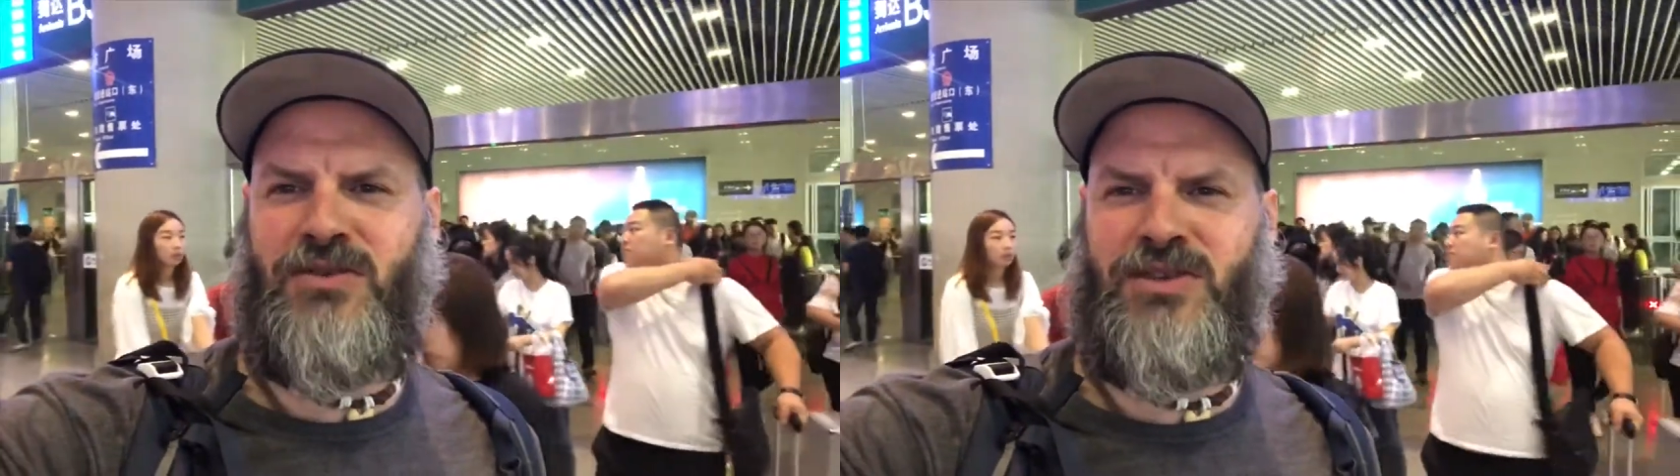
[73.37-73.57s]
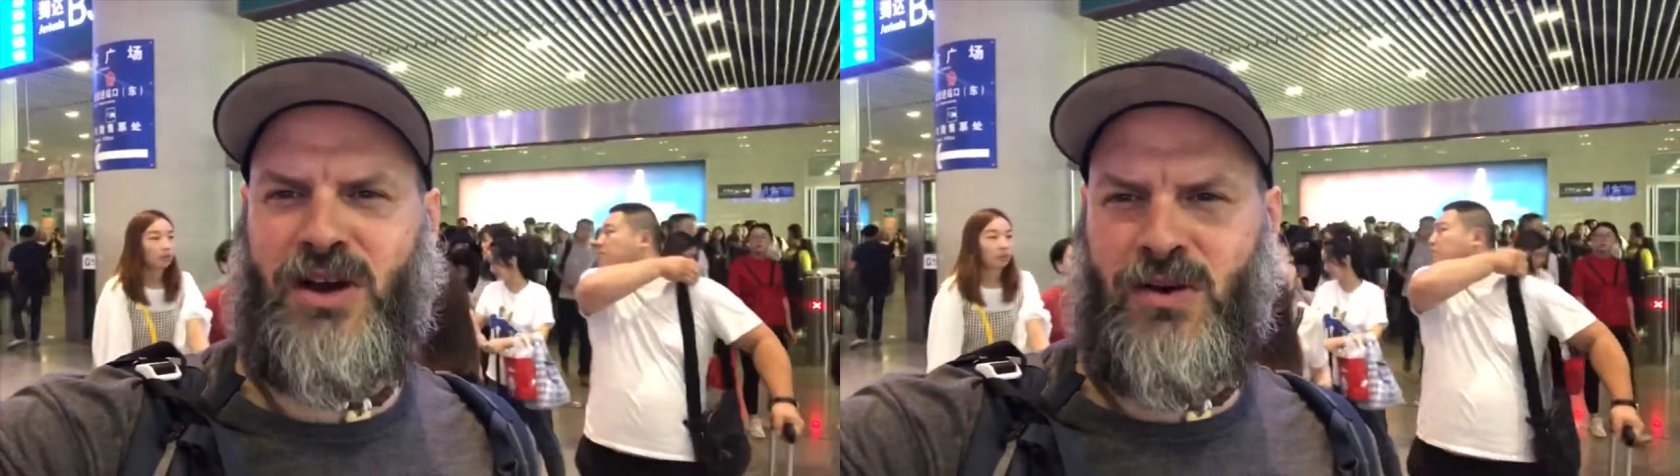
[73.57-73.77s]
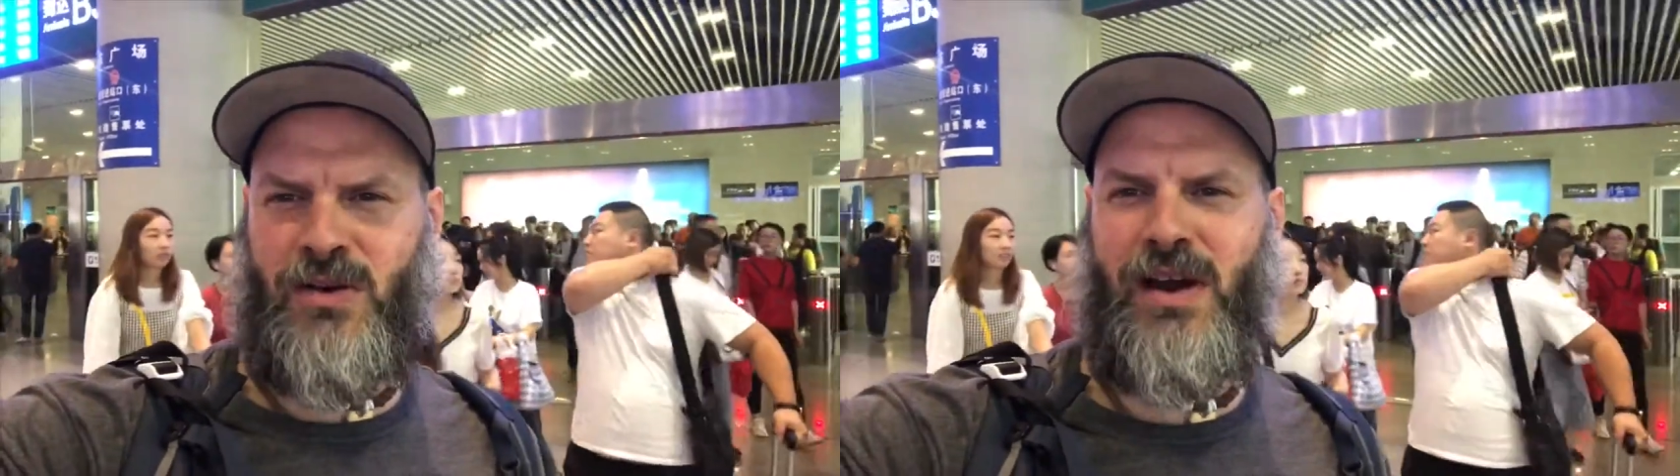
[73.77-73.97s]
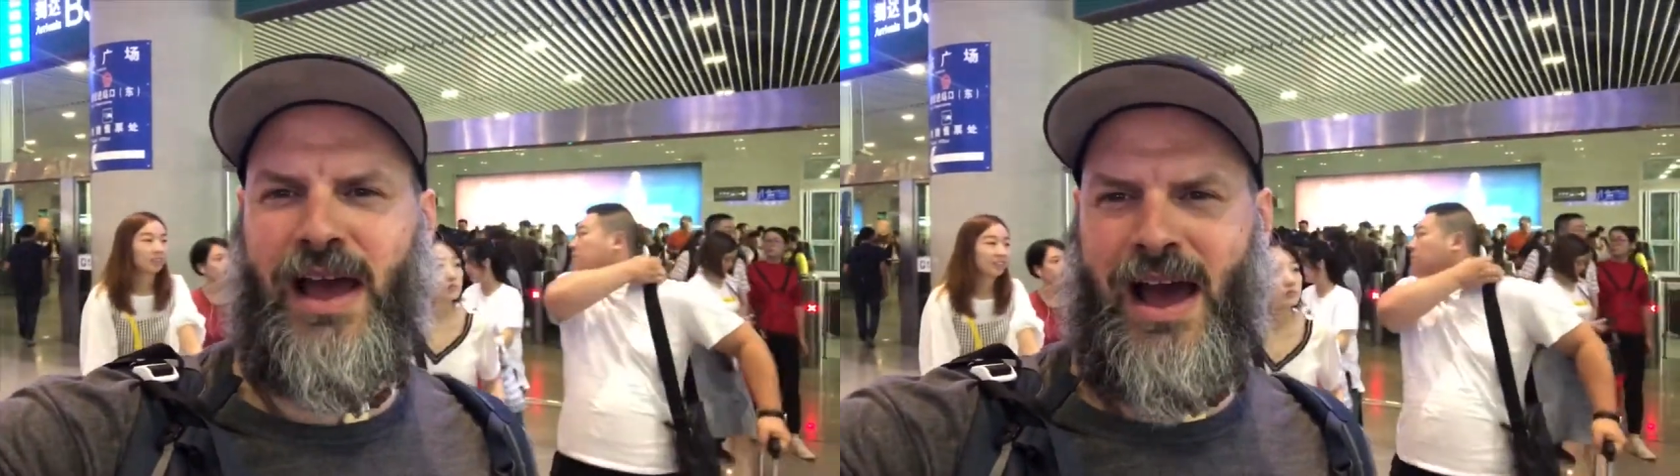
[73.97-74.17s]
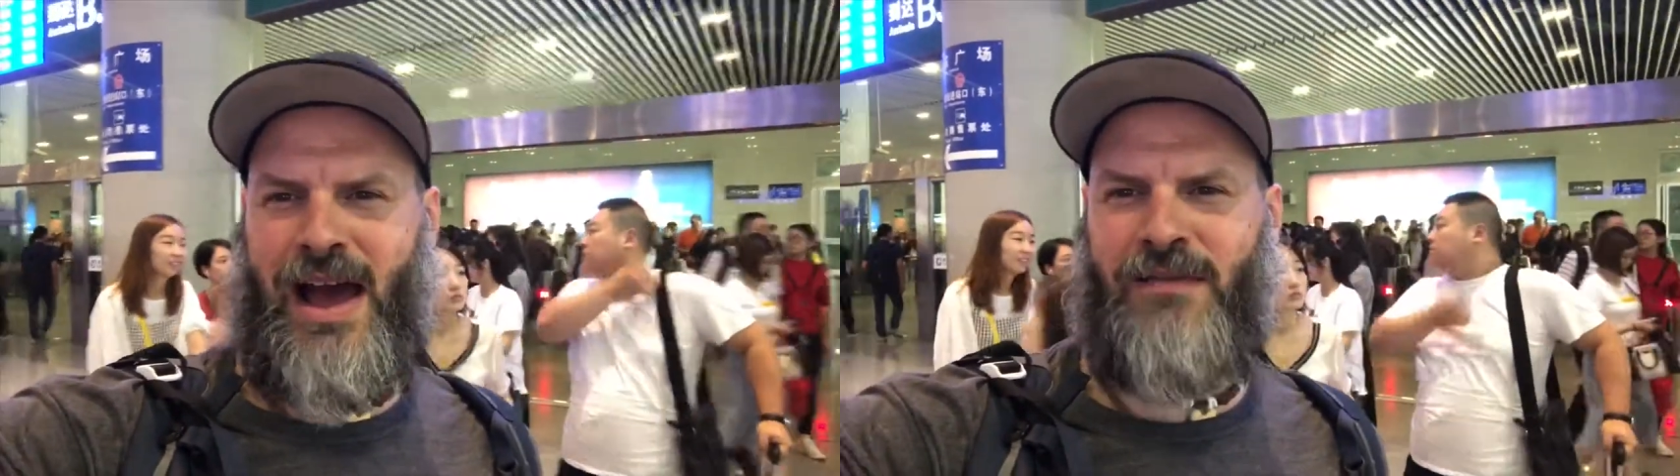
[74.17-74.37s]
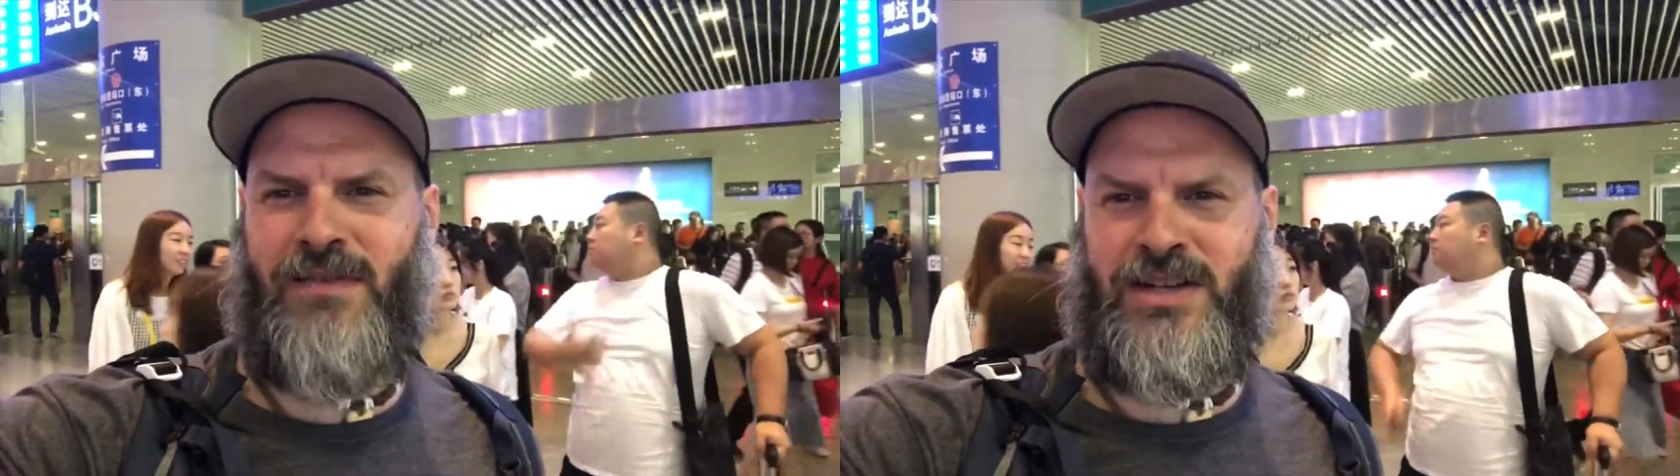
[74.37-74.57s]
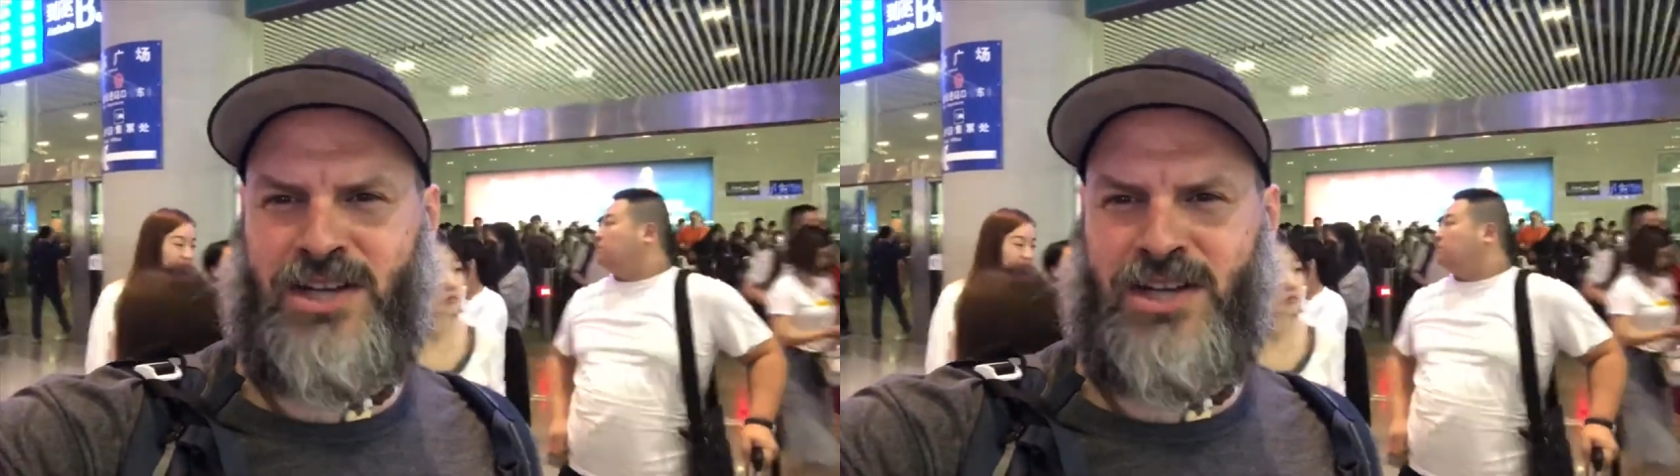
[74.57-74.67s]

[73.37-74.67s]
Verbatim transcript: you don't have a